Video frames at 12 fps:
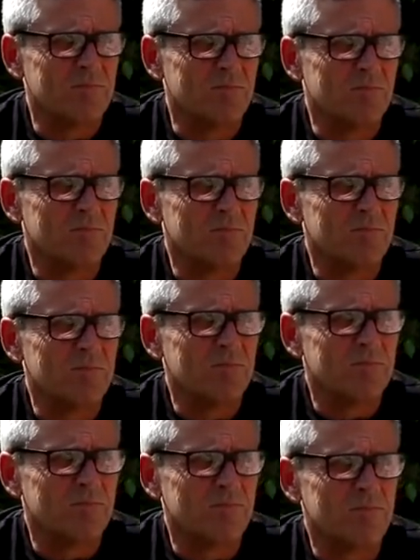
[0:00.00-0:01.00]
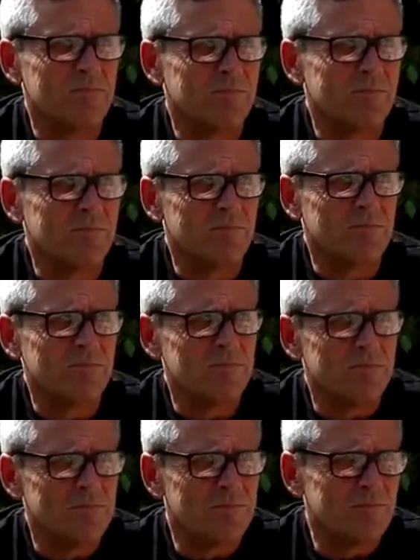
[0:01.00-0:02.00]

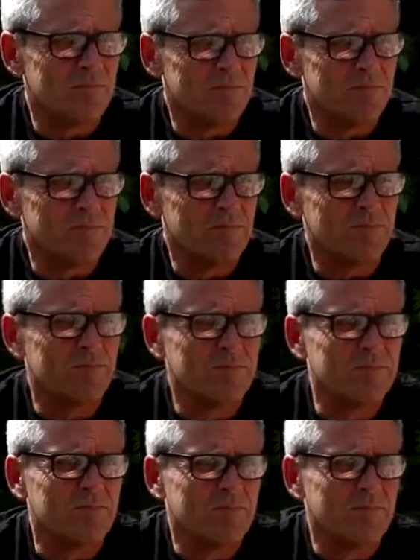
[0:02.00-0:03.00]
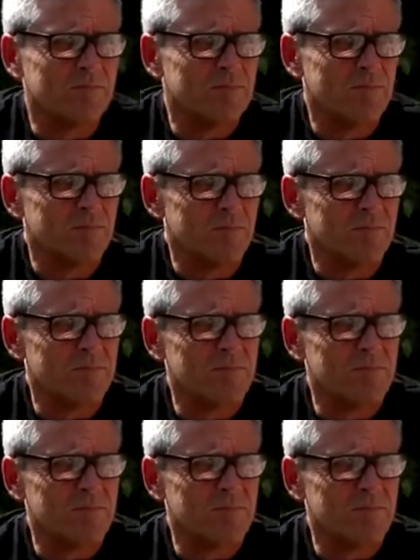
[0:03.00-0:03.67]
This person isn't speaking.